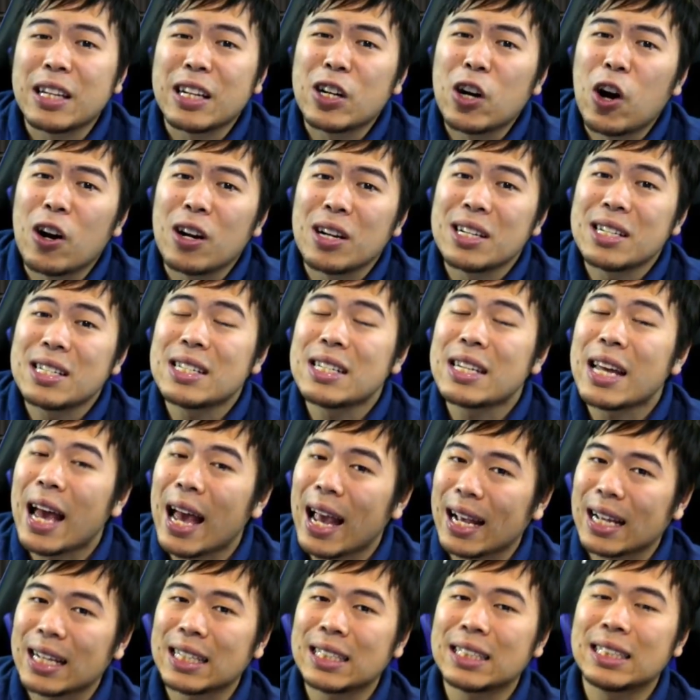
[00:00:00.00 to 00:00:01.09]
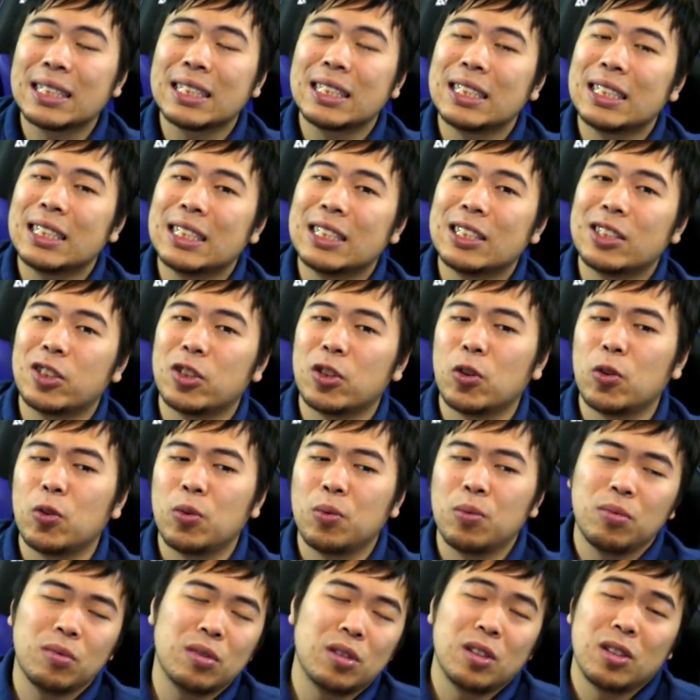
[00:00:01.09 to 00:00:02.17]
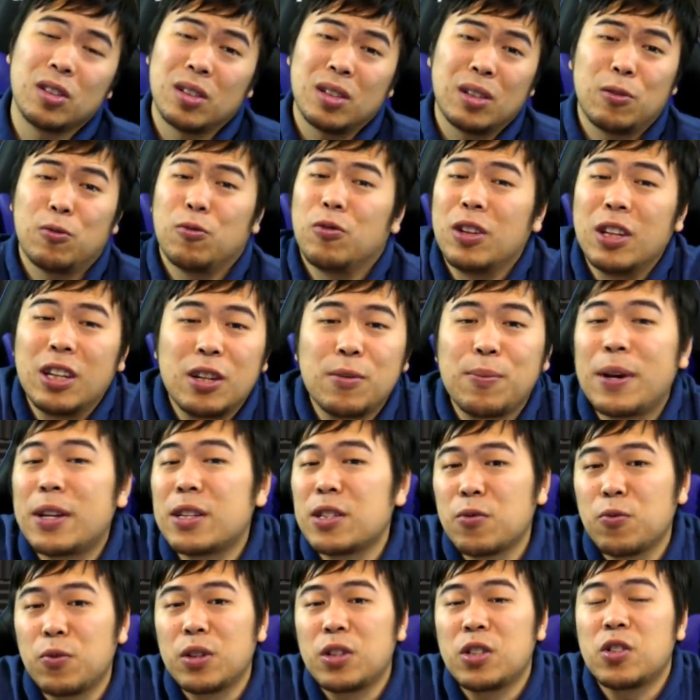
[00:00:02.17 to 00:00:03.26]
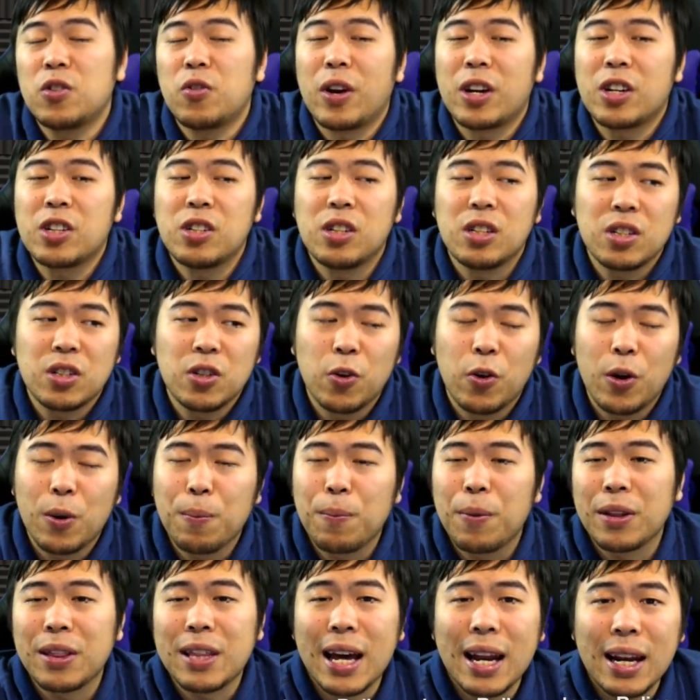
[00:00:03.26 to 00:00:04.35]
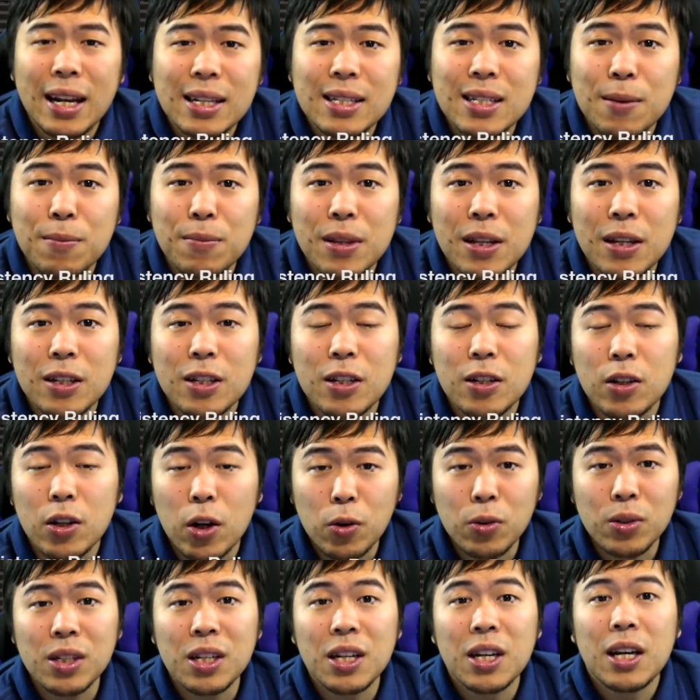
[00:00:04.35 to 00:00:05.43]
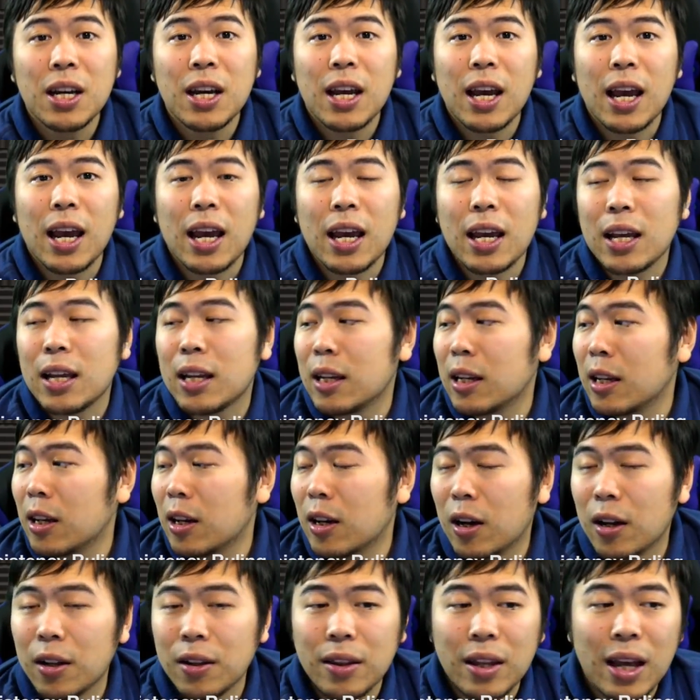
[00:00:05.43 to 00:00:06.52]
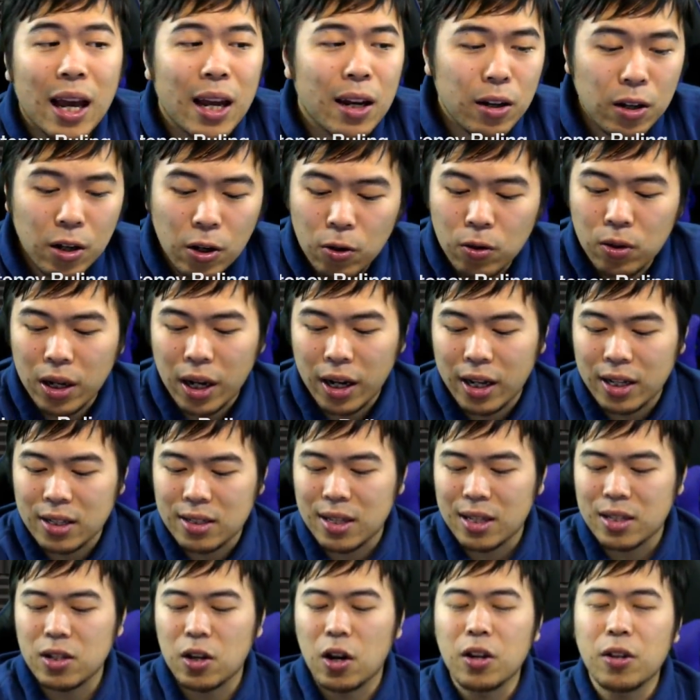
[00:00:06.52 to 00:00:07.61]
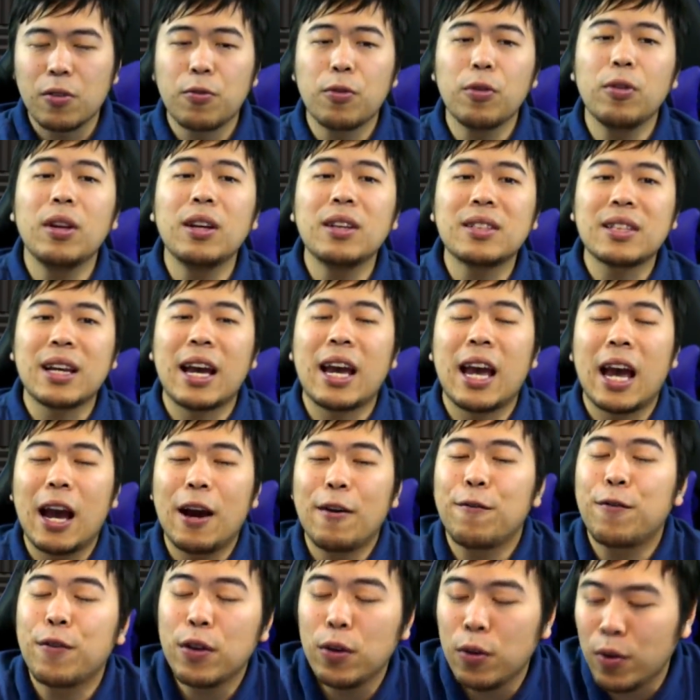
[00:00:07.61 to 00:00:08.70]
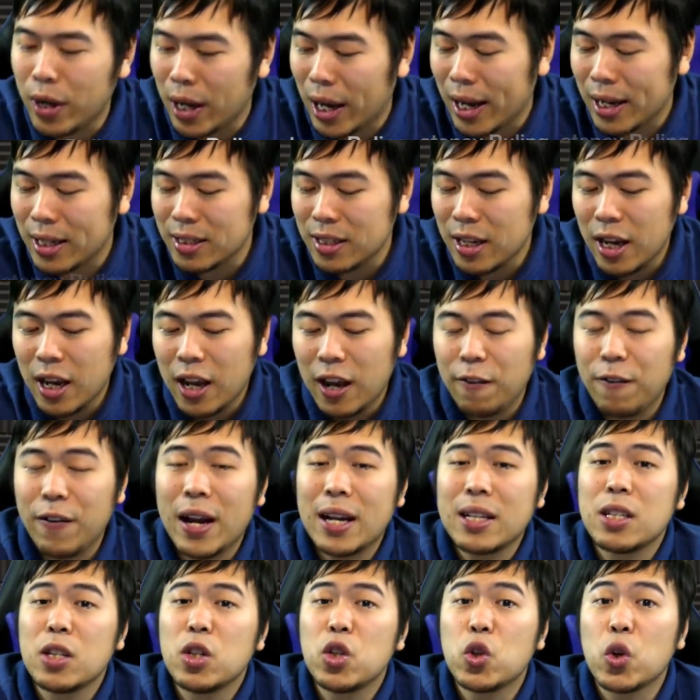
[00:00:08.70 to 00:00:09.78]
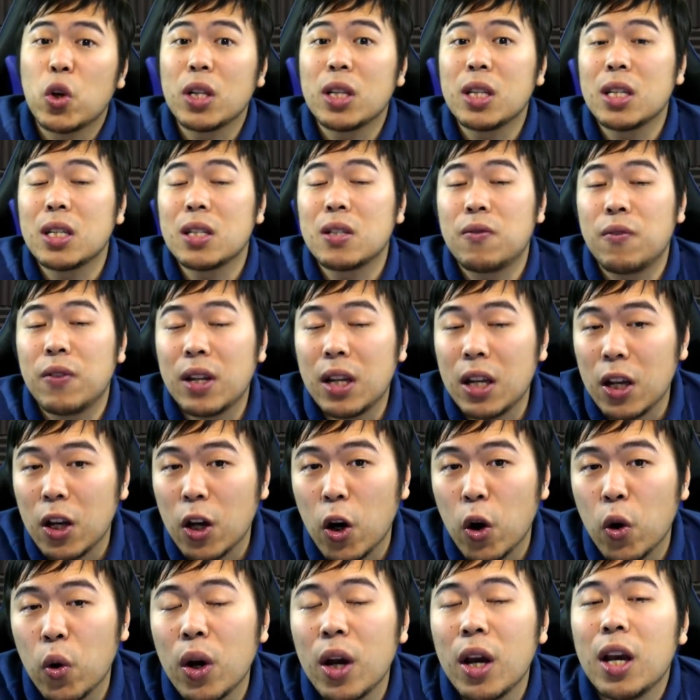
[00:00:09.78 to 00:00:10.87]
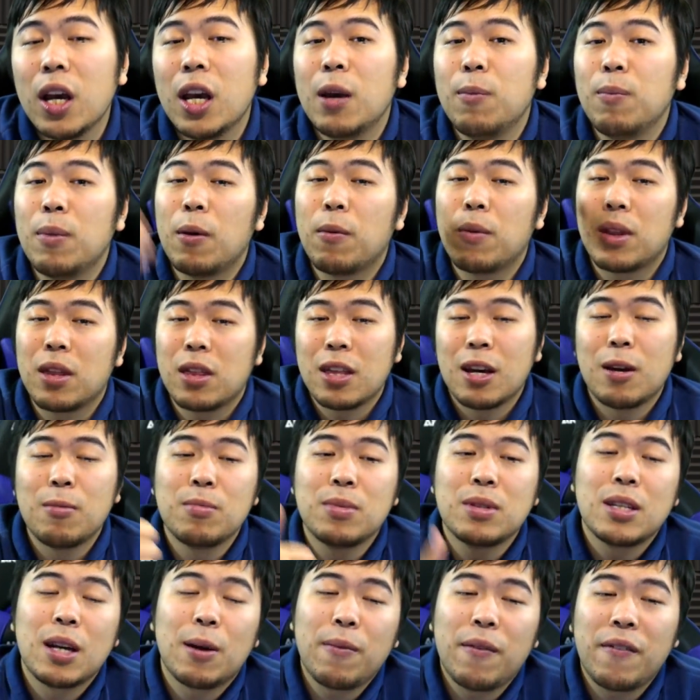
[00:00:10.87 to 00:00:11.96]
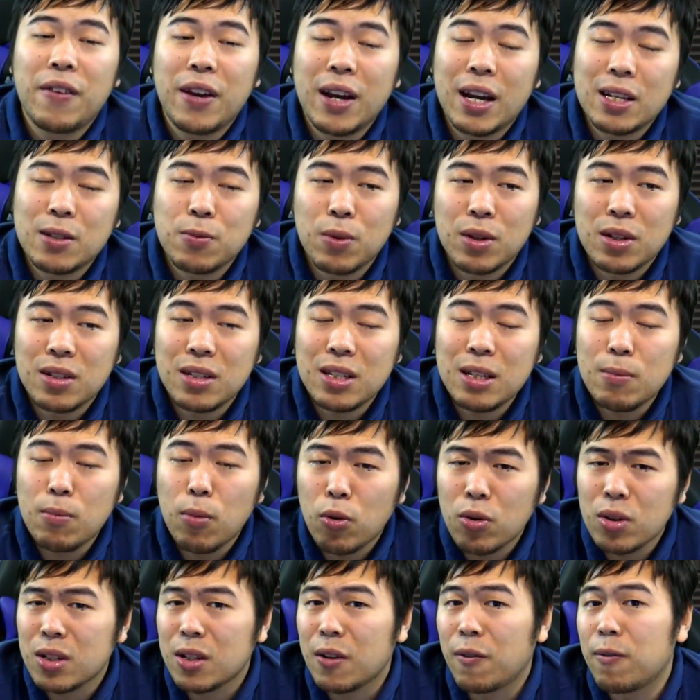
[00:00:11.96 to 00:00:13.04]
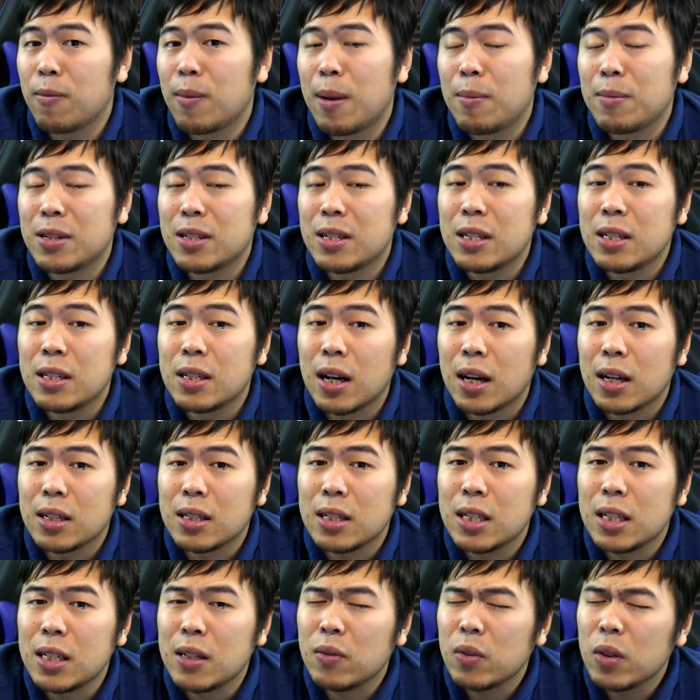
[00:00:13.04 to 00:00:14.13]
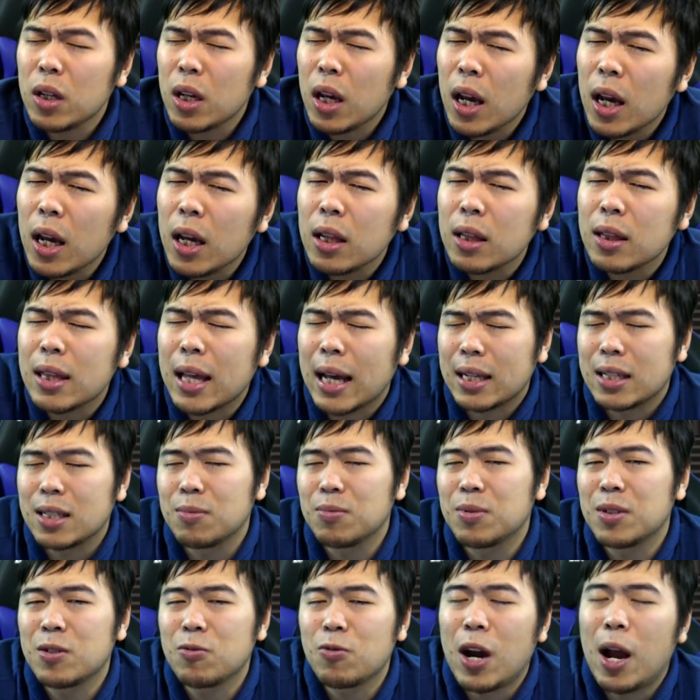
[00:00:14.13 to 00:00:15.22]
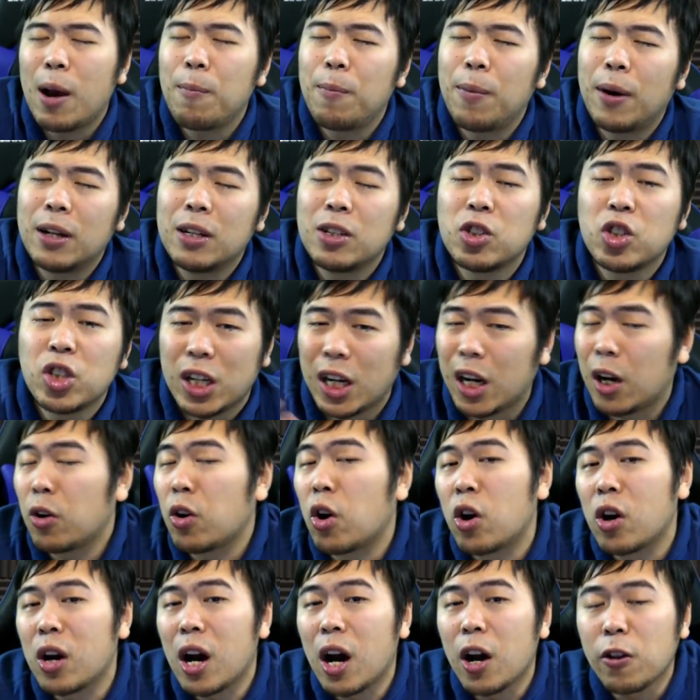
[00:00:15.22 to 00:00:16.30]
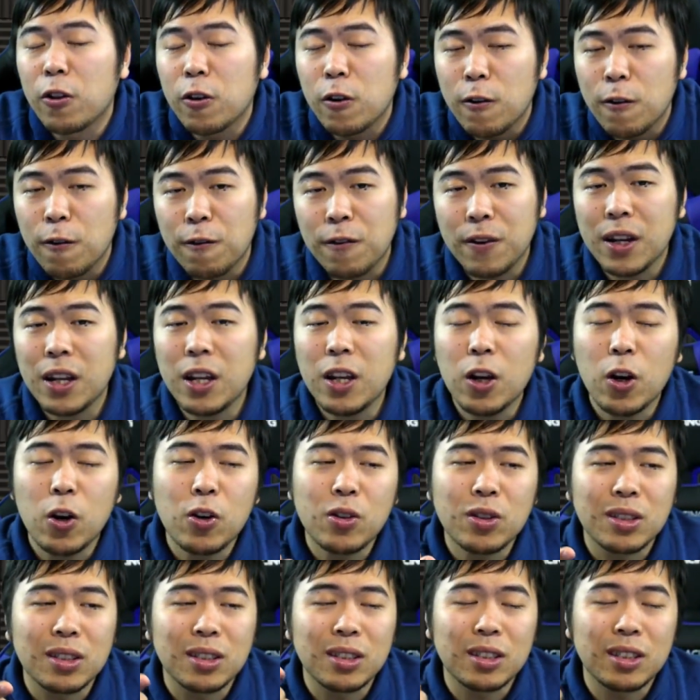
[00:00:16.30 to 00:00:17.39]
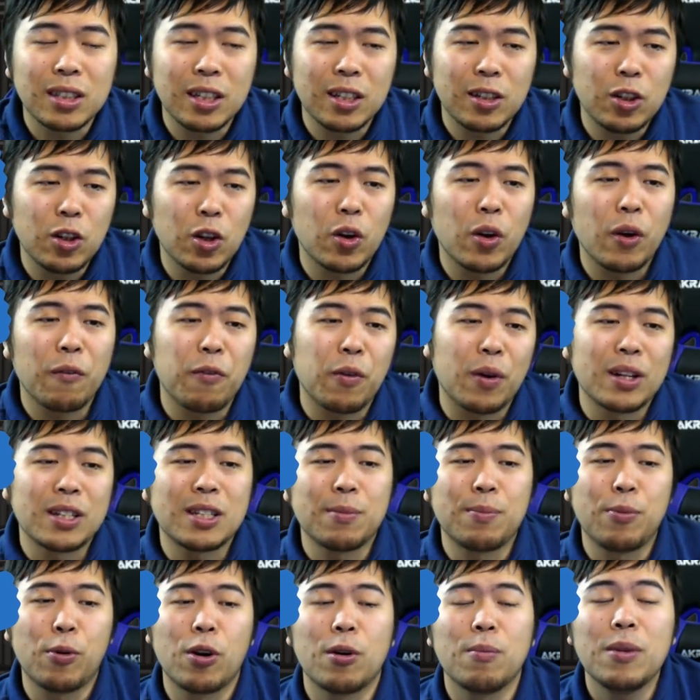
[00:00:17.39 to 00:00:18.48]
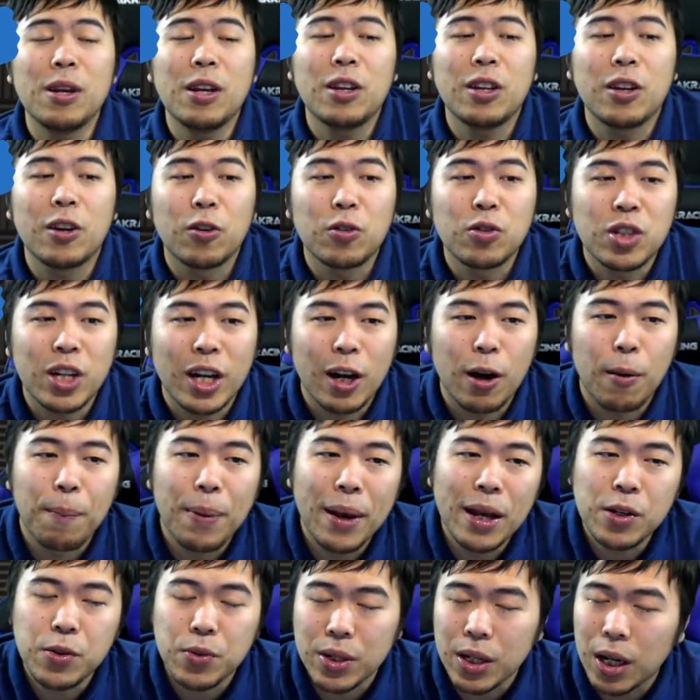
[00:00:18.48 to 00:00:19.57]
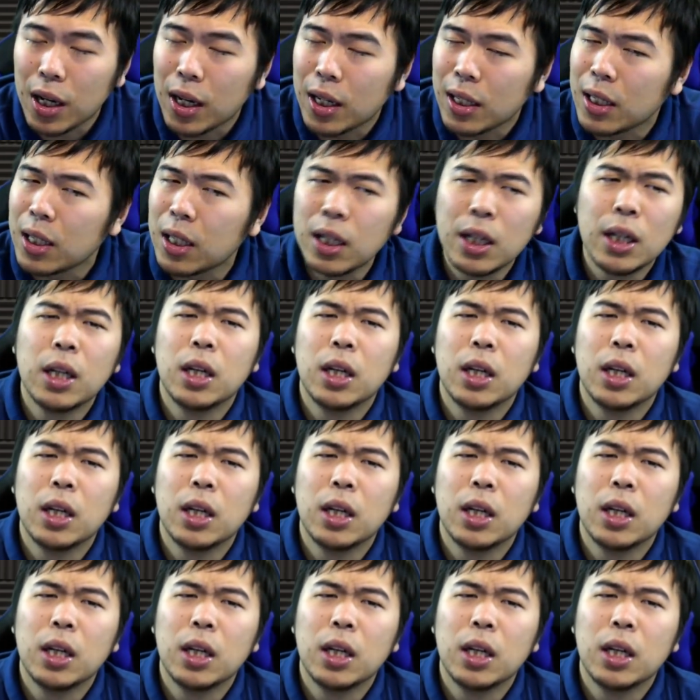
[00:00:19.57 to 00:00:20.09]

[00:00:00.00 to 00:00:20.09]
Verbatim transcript: card text. So it really depends on which direction it's going, but that is something to note. And on that note, I guess that's all the rulings I have for you guys. If you guys enjoyed this video, hit me up with a thumbs up. If you guys want to see more stuff from MST.TV, hit that subscribe button. Check out our other videos. And, you know, if you want to support me, go check out Patreon.